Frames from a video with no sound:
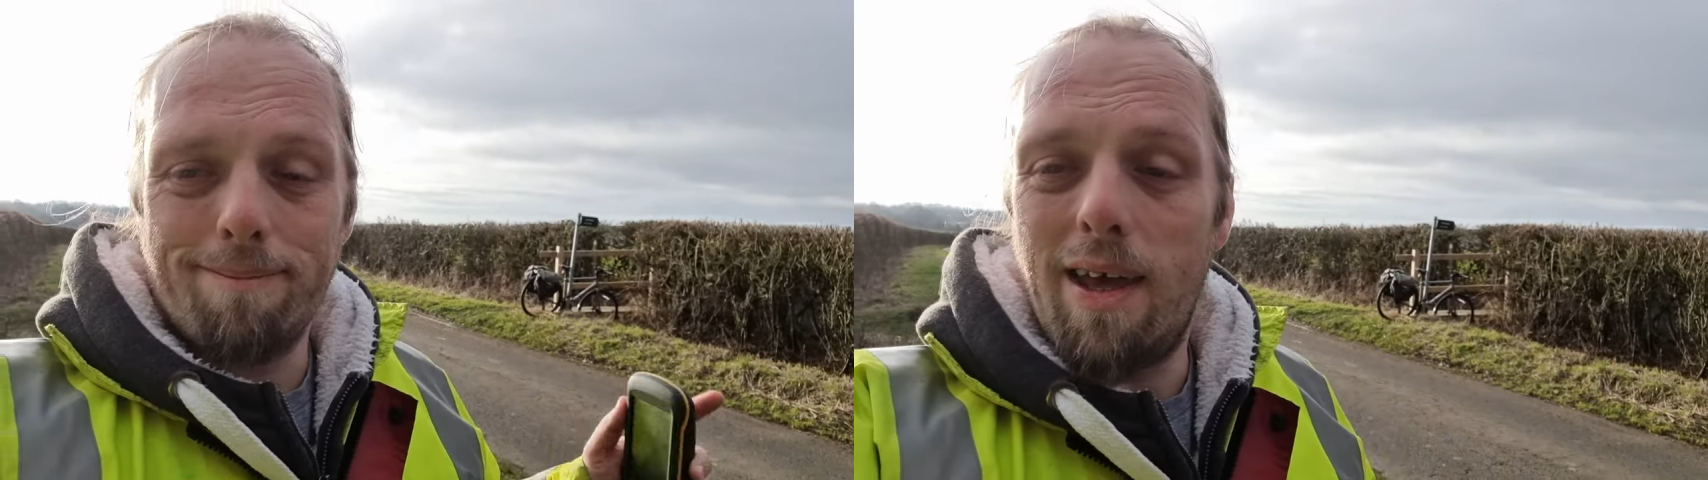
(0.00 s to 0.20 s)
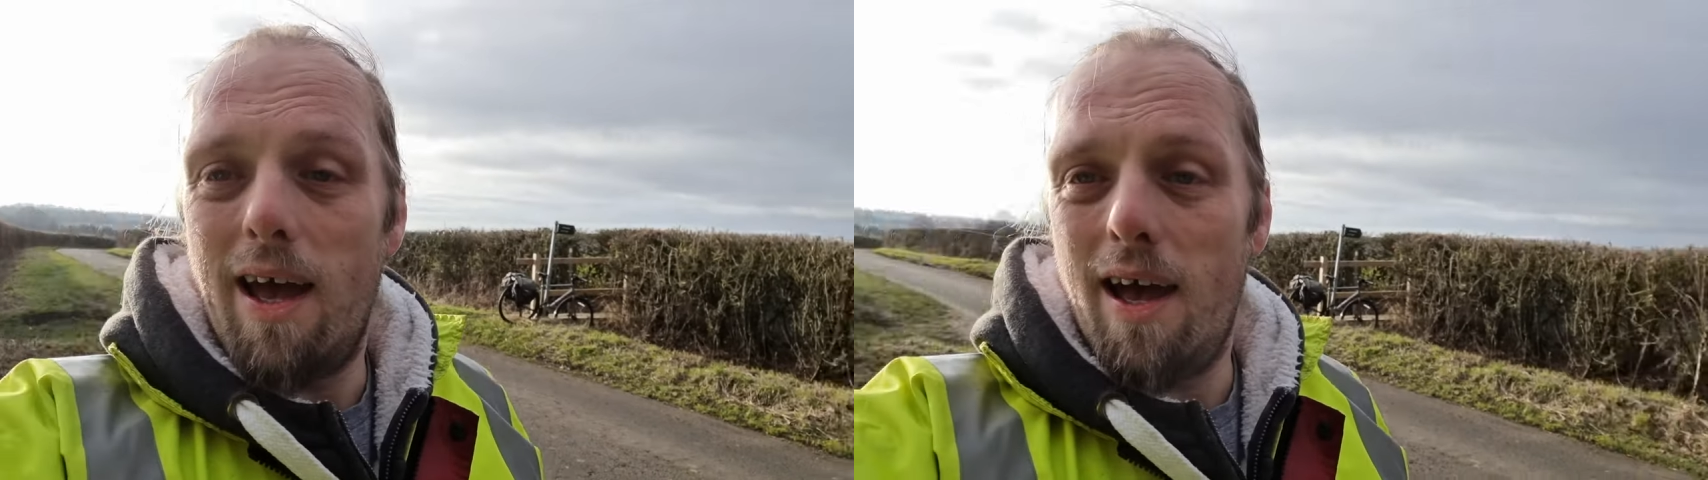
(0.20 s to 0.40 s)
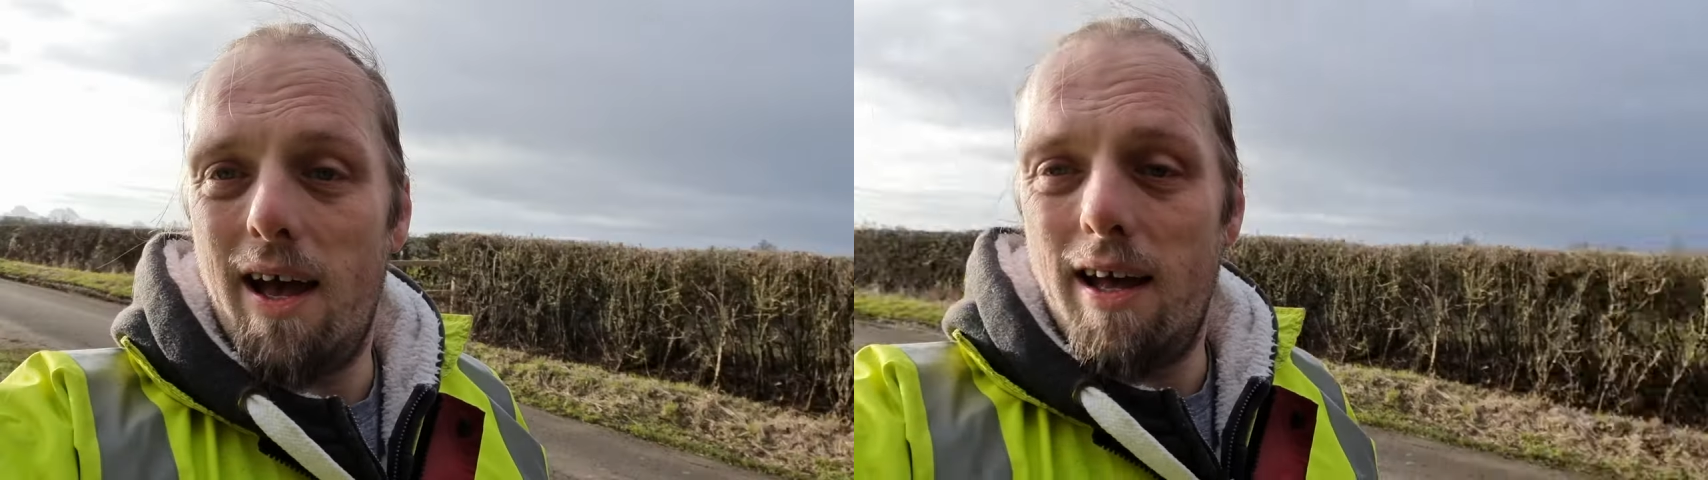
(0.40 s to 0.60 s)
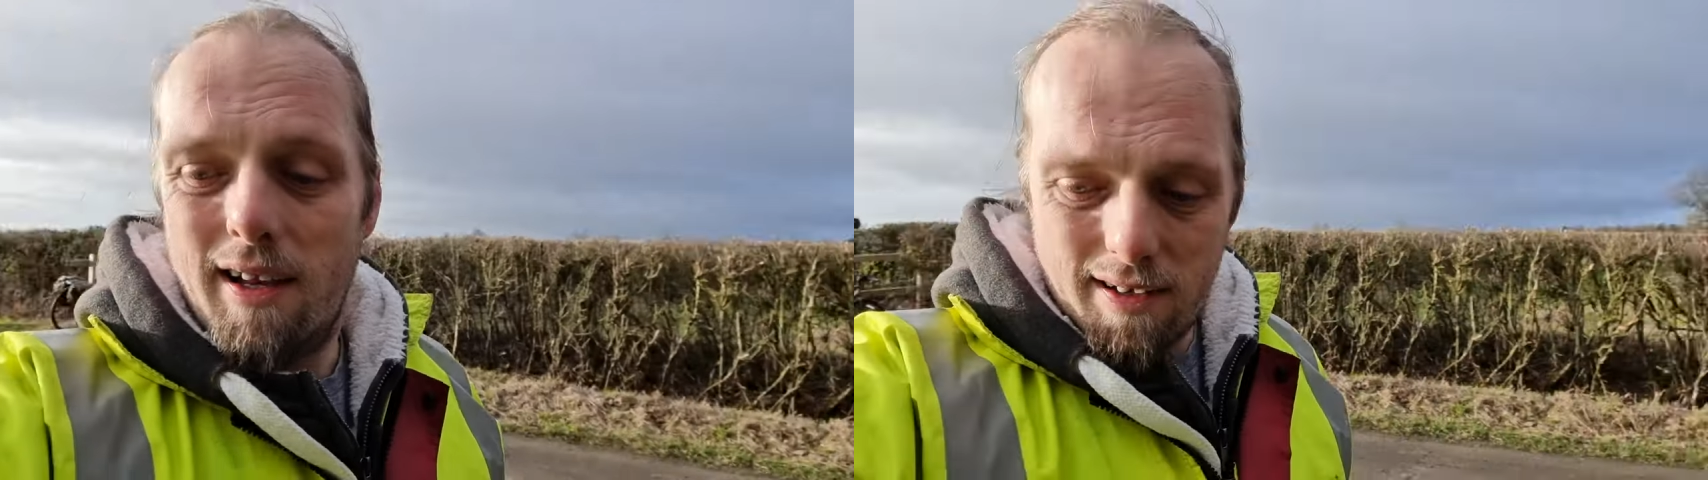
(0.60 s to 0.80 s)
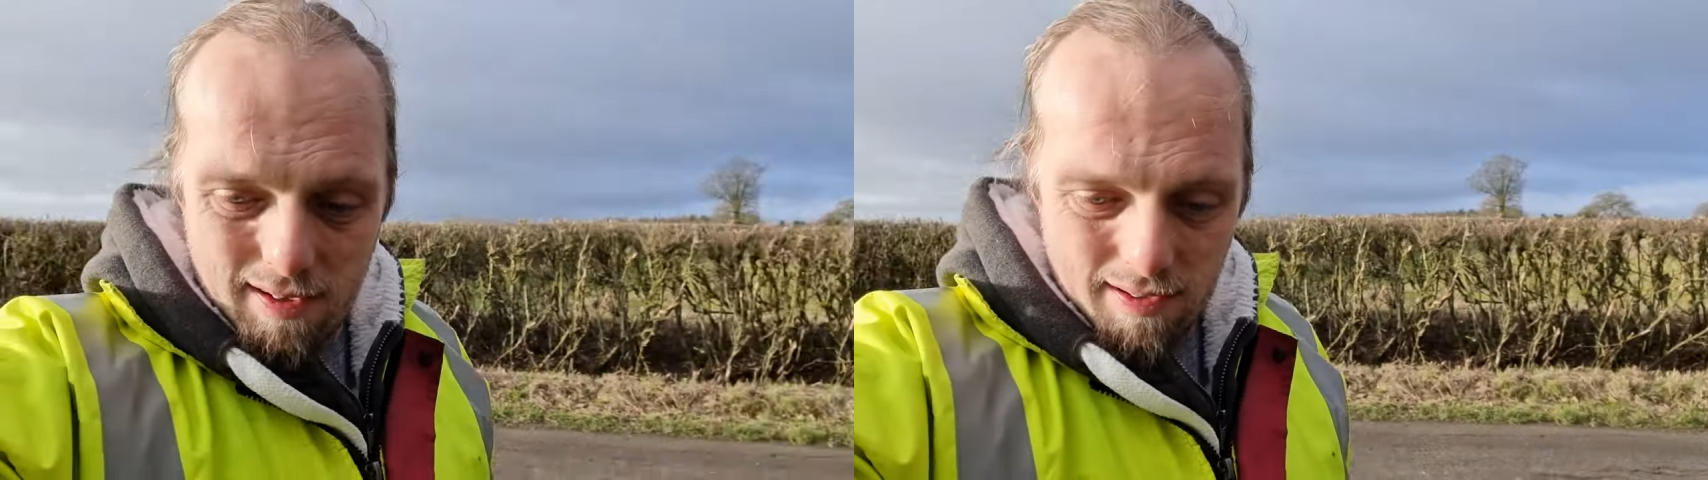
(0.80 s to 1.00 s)

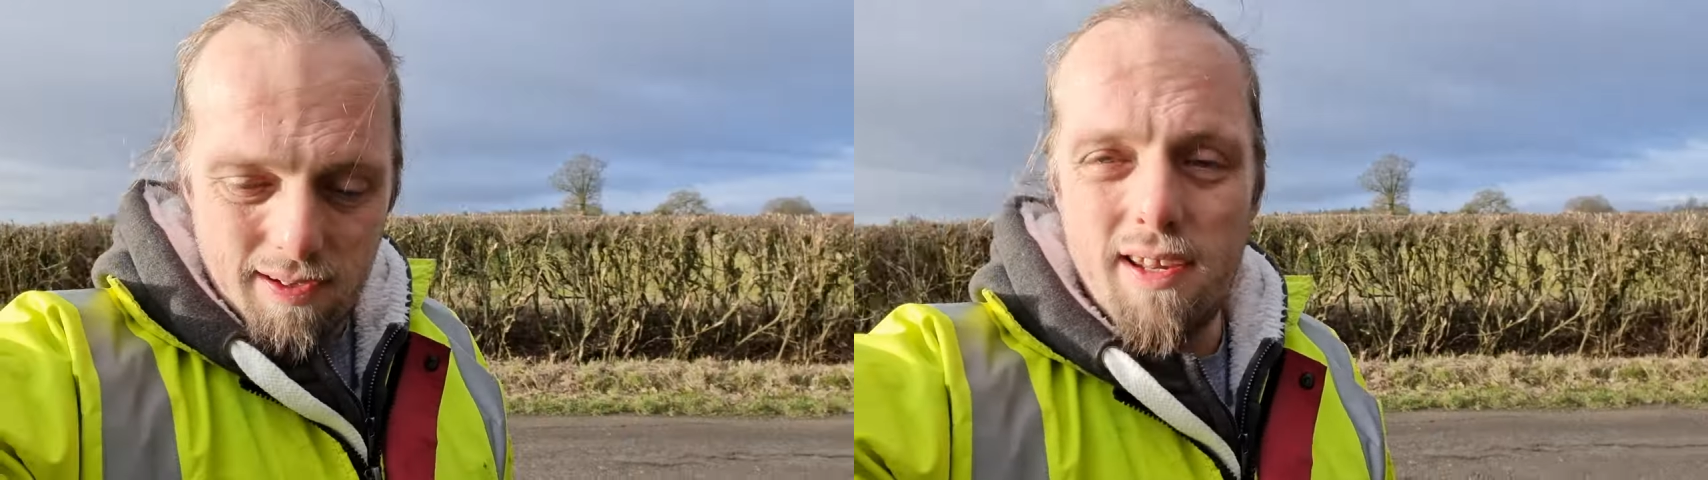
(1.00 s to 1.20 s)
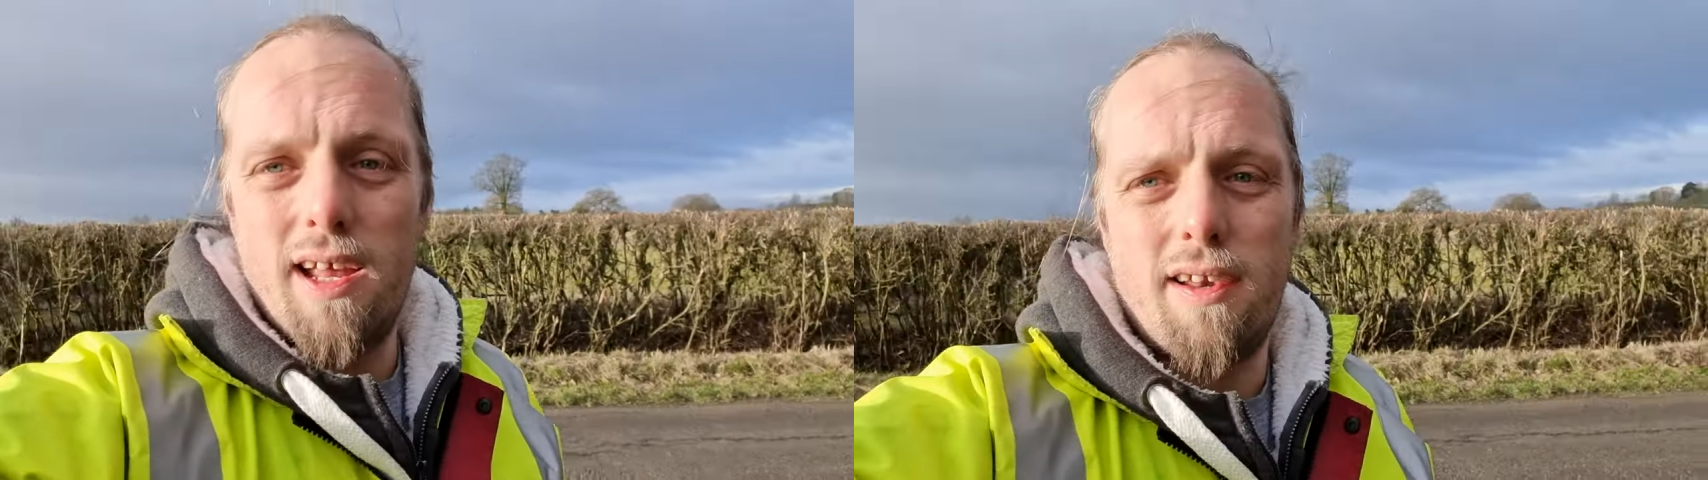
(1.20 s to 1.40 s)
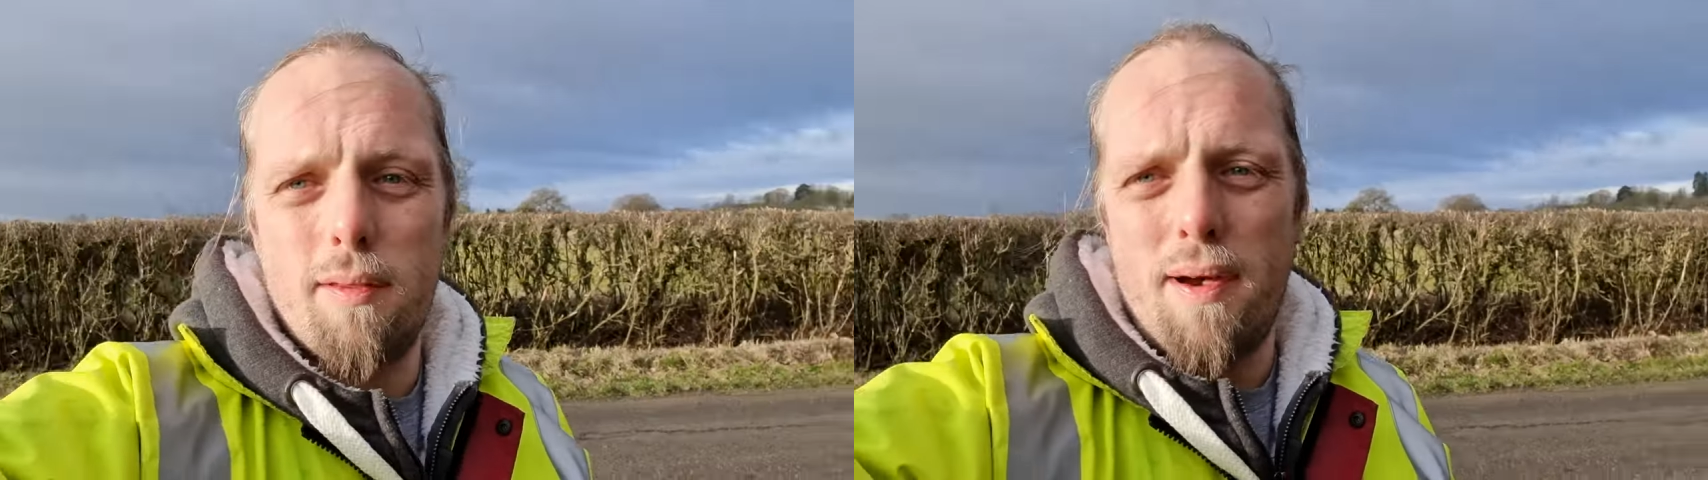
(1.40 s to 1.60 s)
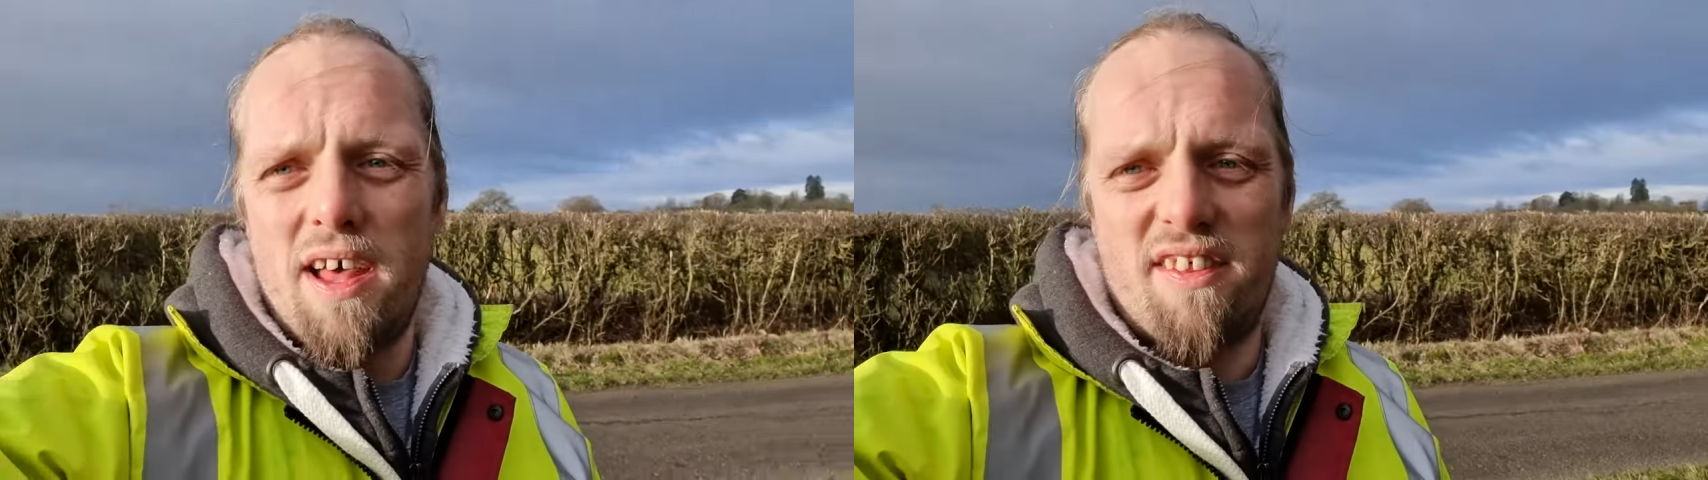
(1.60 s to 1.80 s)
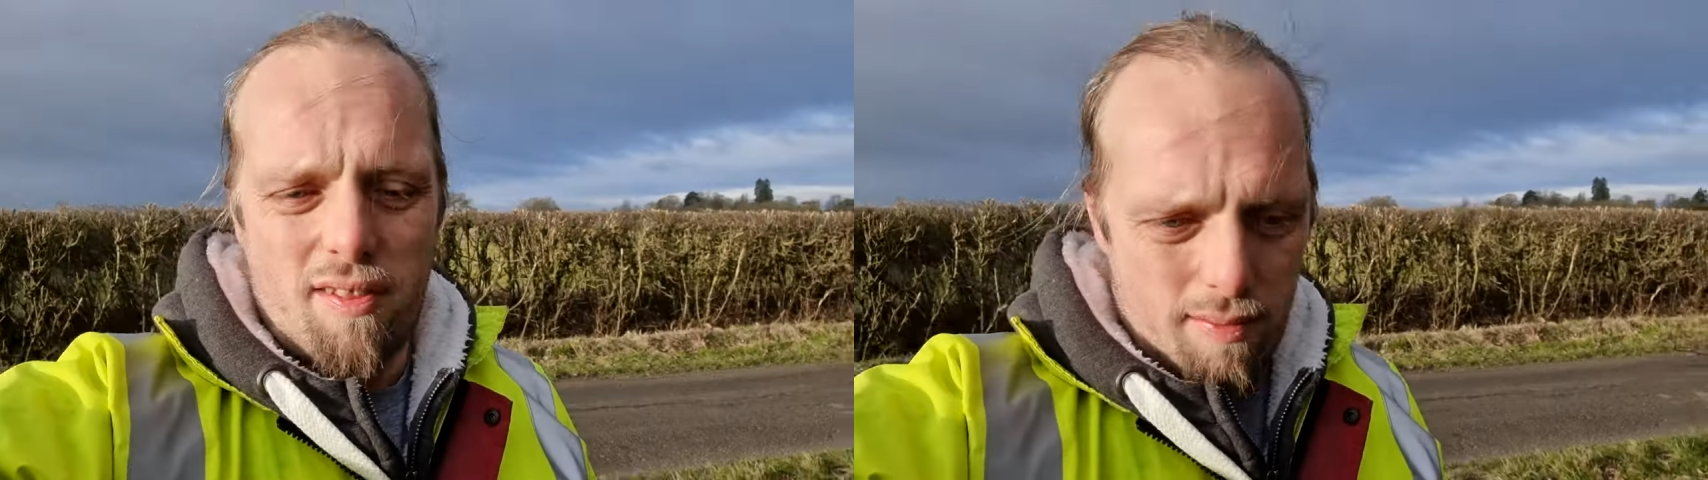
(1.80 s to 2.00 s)
and take to the
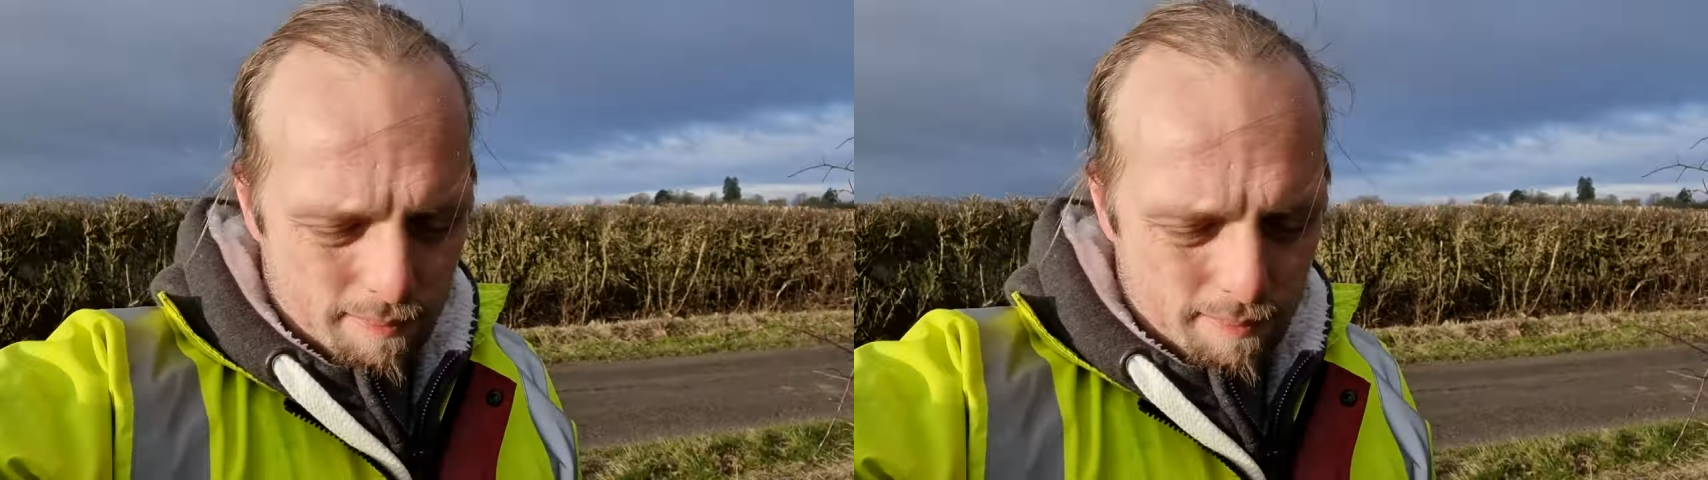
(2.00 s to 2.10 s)
paths.